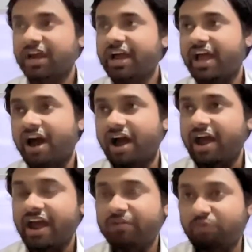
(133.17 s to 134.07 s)

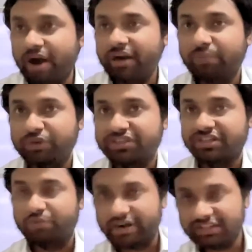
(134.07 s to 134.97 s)
at what
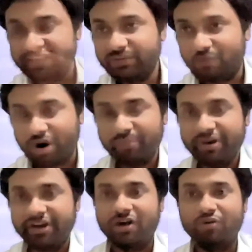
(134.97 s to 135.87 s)
position, what is the
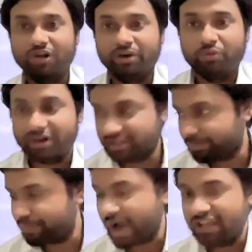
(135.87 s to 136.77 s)
environment around you, what are the
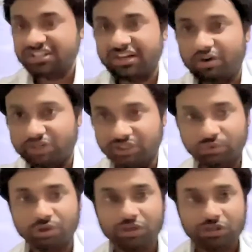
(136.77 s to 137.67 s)
paths around you.